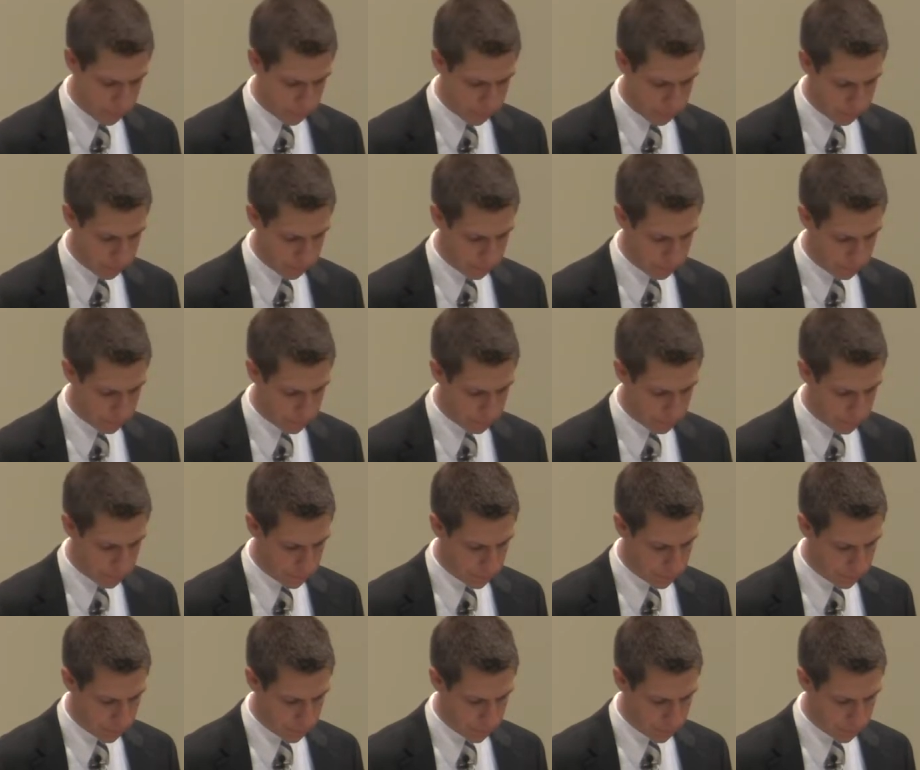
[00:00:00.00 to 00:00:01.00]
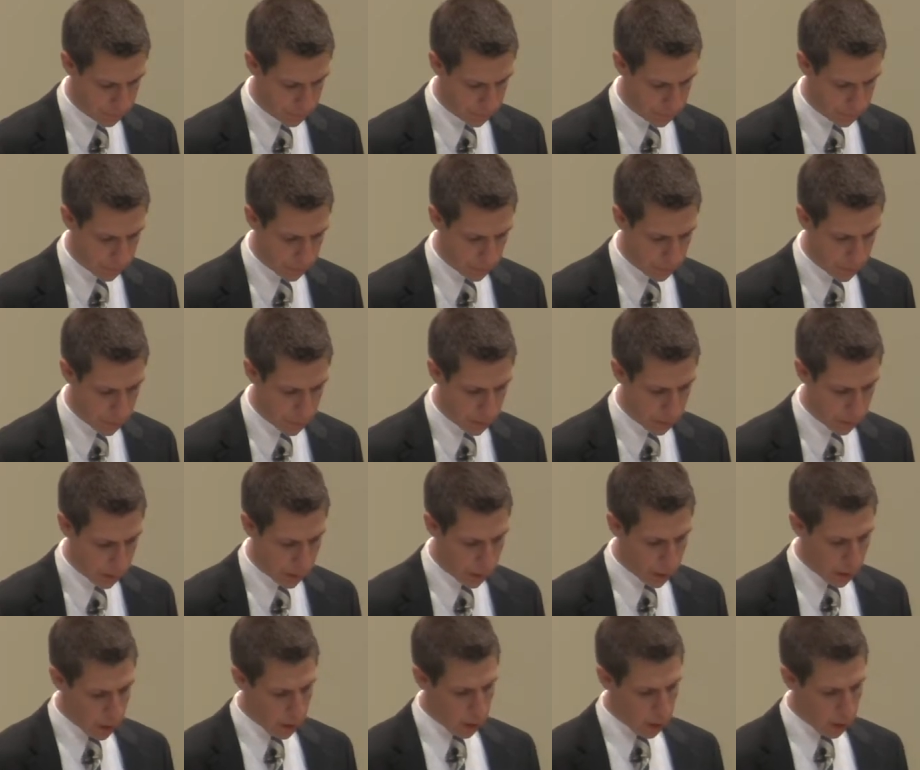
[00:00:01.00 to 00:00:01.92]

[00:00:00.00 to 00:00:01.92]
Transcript: [no speech]